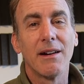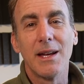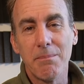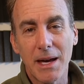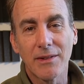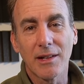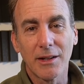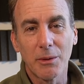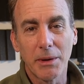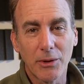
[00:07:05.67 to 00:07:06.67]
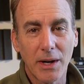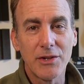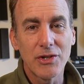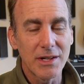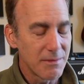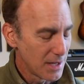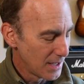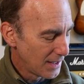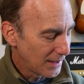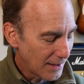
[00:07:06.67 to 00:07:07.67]
It makes it a little bit grungier.
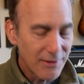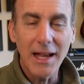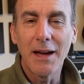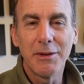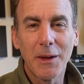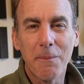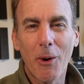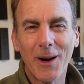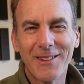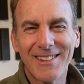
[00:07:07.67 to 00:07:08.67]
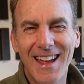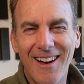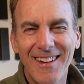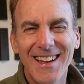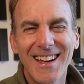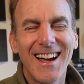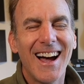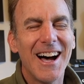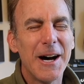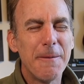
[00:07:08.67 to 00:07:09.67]
Let's dive into the parts now.
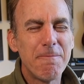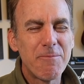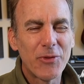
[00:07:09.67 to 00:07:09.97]
To